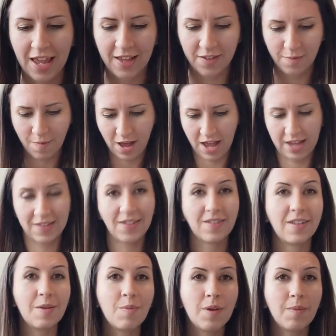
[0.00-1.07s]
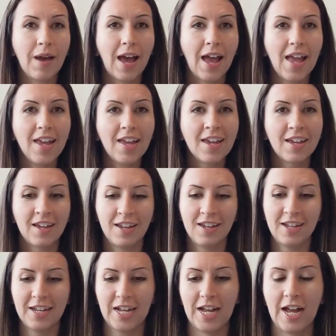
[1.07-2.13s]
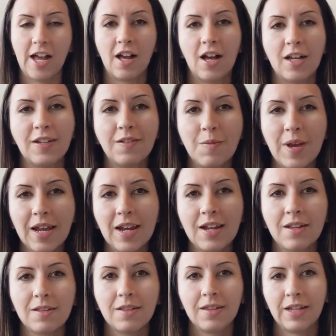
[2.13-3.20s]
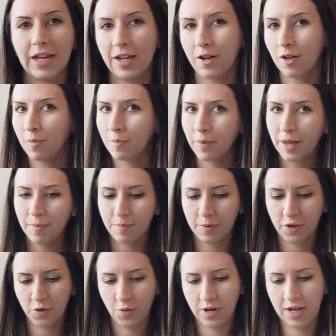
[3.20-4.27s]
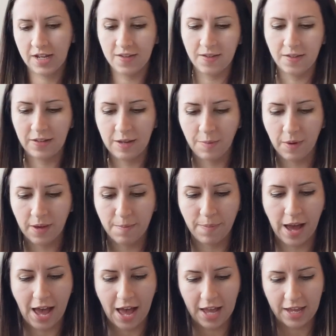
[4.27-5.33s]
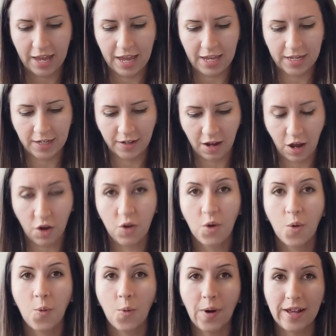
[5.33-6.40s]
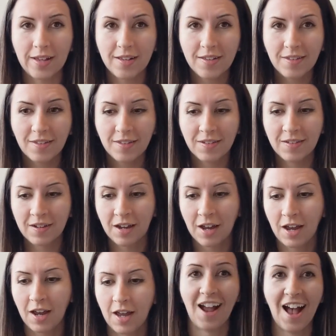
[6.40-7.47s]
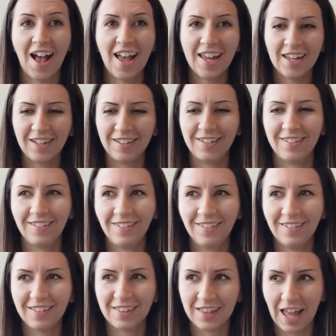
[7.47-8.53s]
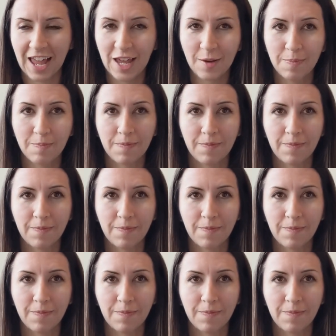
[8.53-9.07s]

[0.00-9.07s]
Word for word: is my sleeping bag. Uh, debated a little bit between a sleeping bag and a quilt. I like